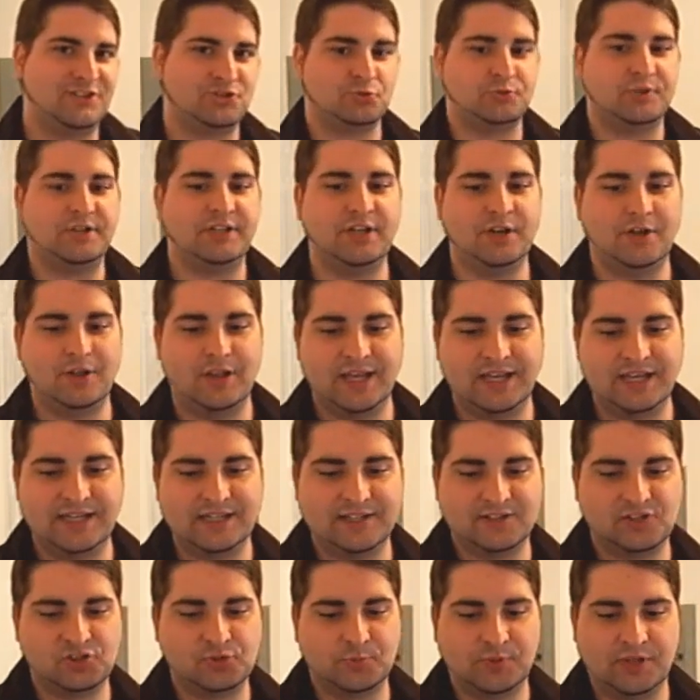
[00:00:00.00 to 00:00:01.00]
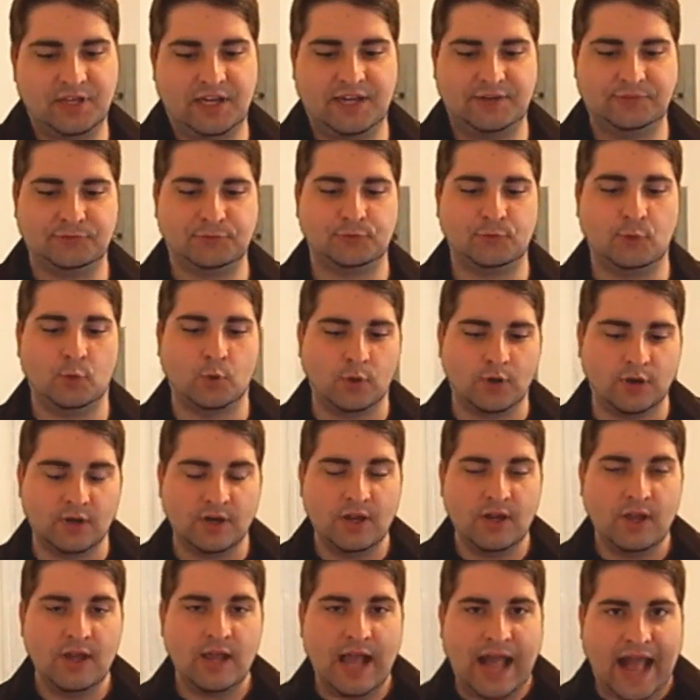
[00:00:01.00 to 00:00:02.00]
That's really all I can explain
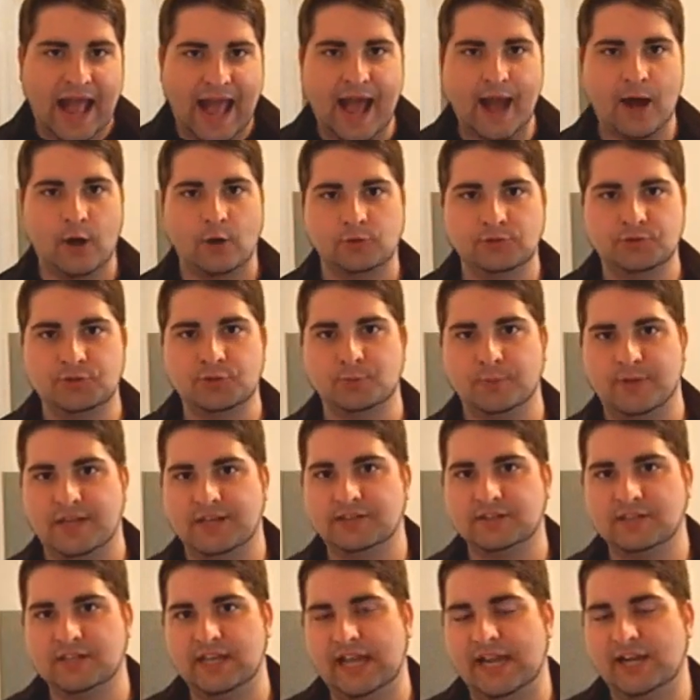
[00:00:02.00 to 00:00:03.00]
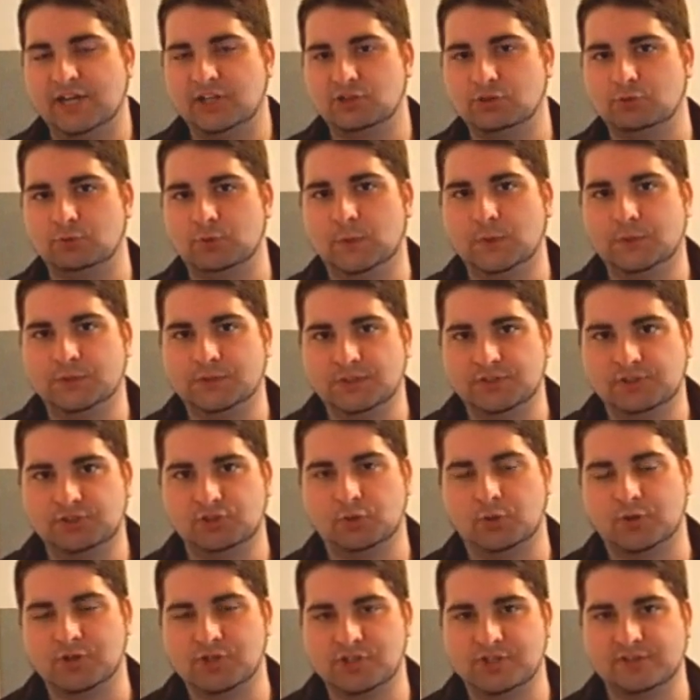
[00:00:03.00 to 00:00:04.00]
for how to make the actual
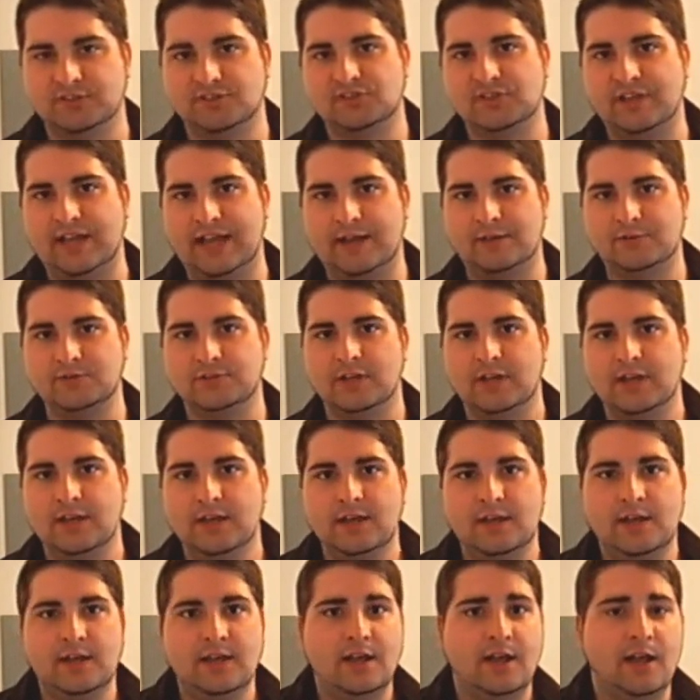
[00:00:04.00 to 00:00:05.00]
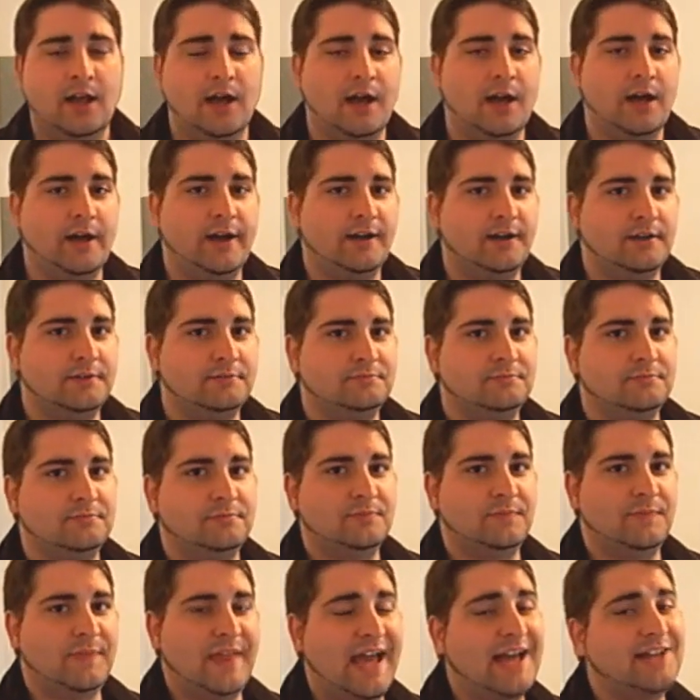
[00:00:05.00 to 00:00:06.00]
distortion sound.
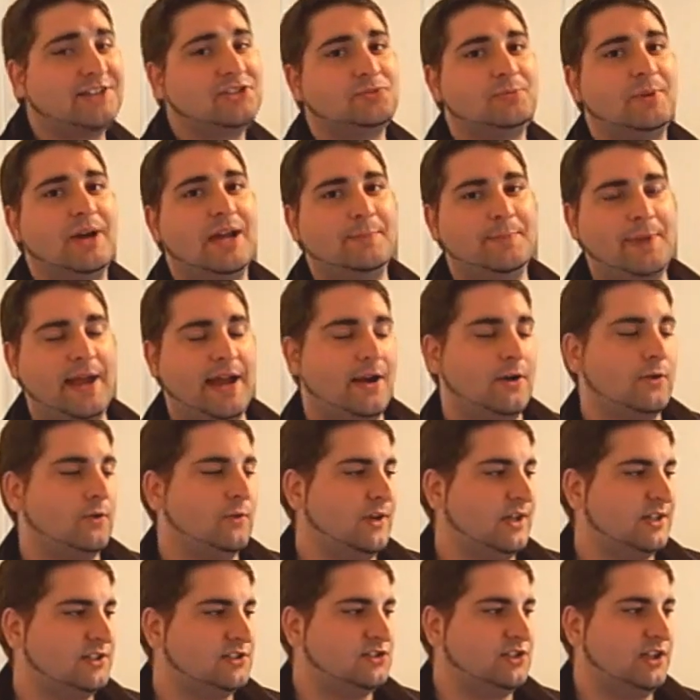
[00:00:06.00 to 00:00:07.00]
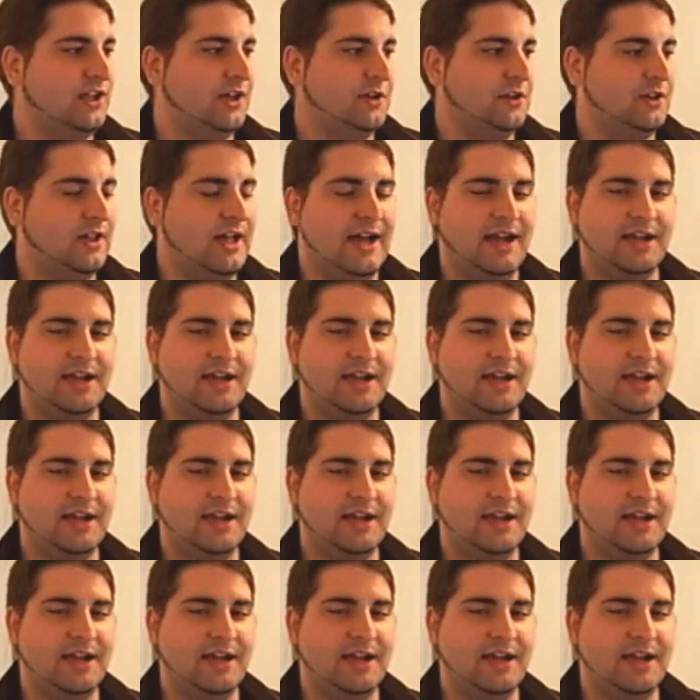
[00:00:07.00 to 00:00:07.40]
That's my power exhale.